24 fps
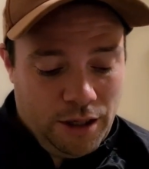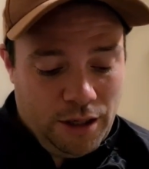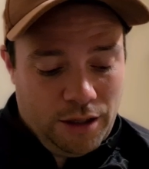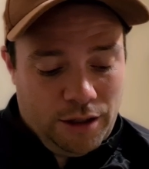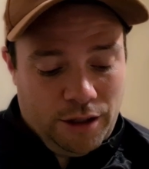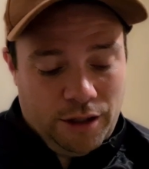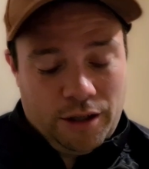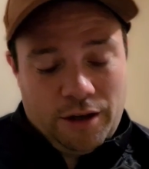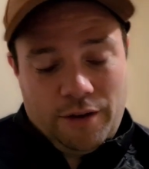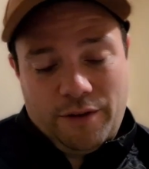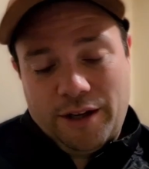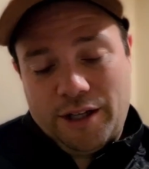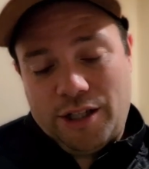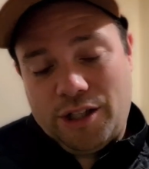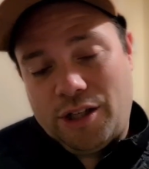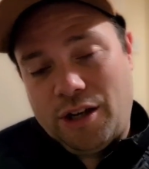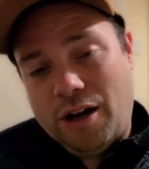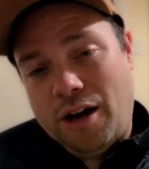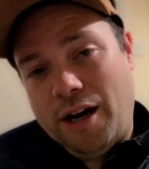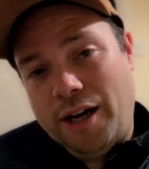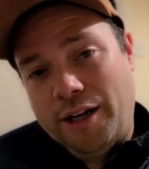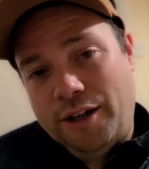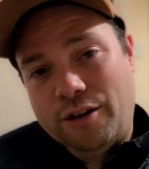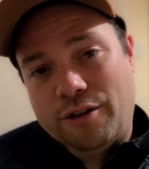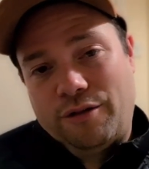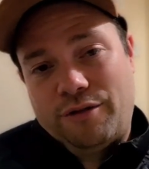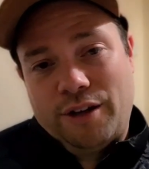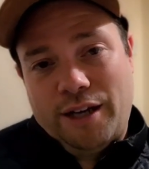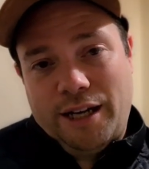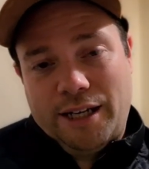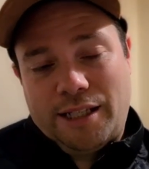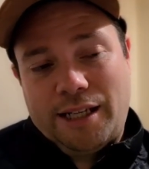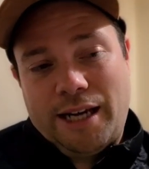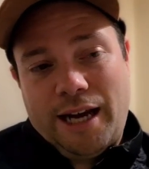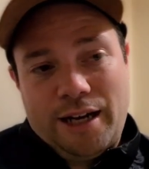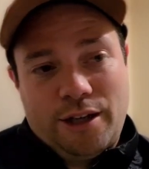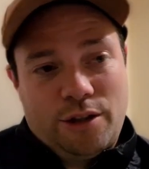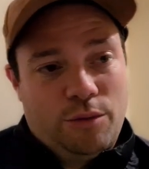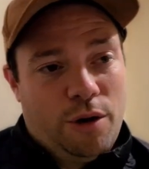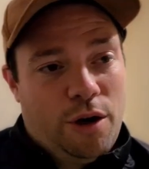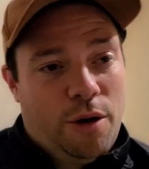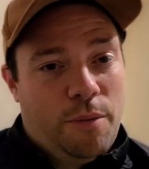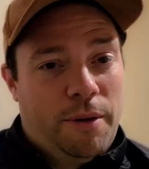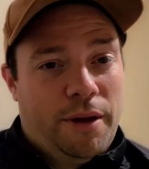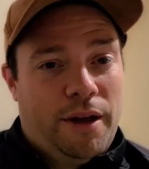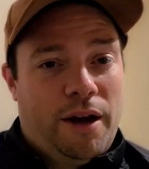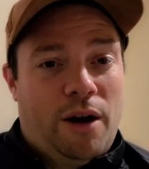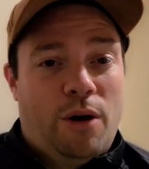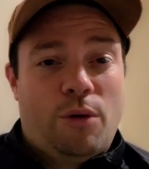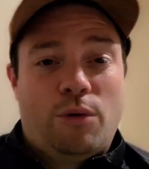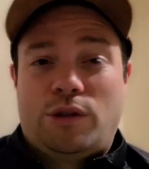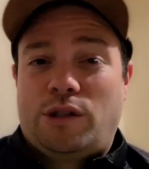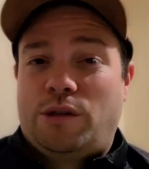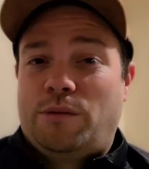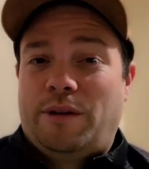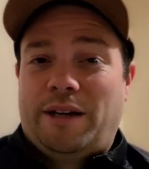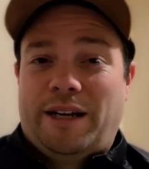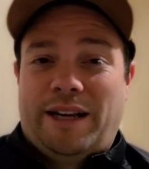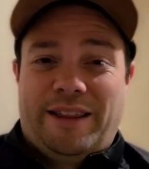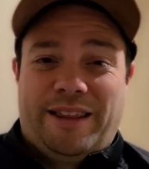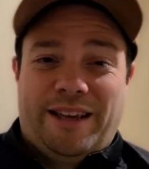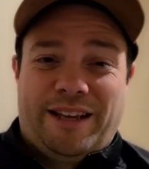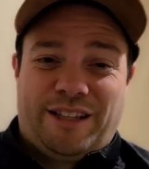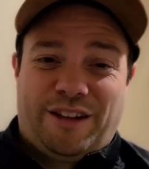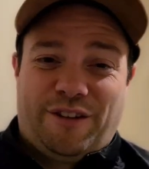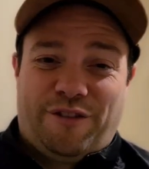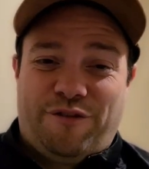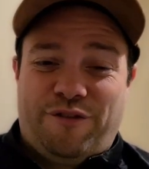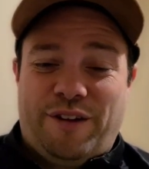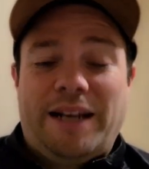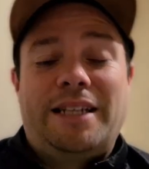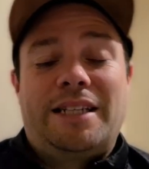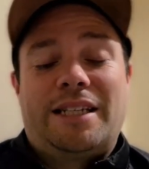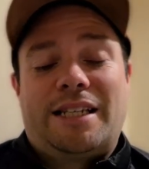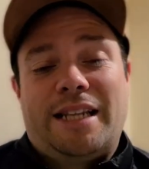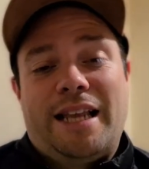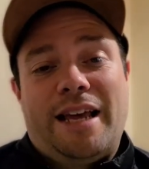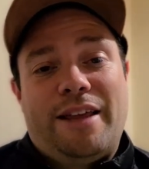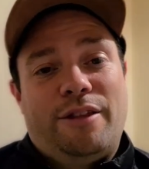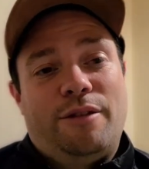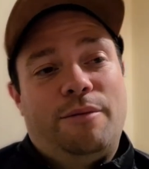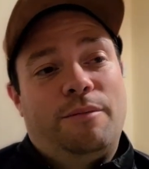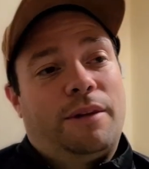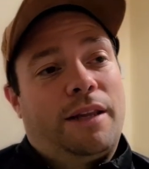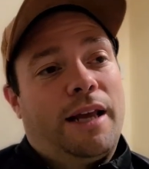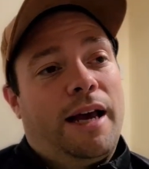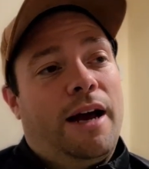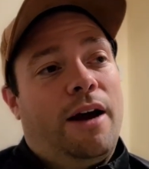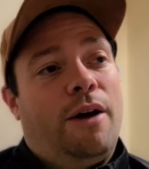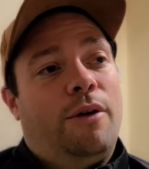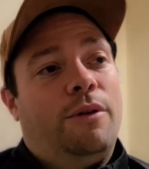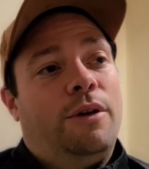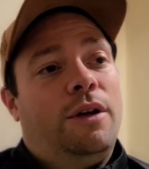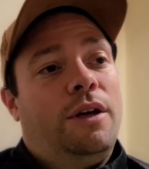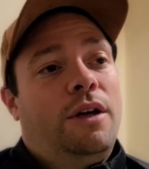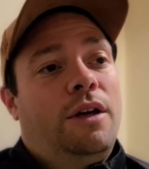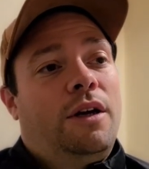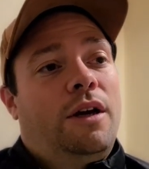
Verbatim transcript: You know, they started off, they attacked well, but ultimately their defence let them down.